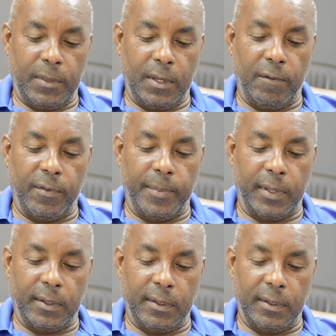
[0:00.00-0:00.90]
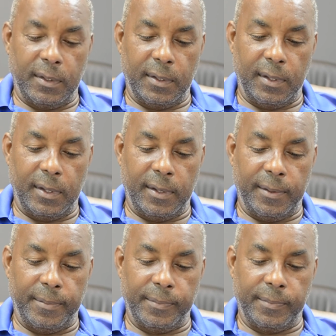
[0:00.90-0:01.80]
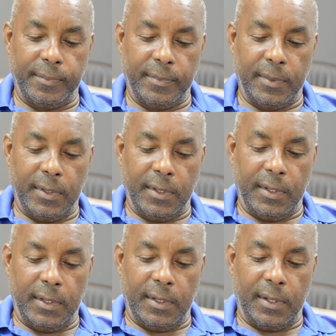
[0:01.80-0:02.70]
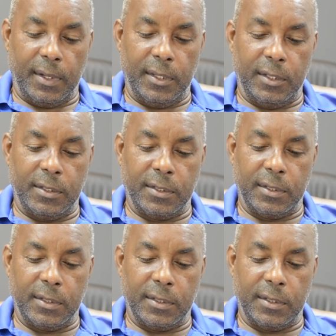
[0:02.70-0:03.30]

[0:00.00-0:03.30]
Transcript: of a mother? Um, I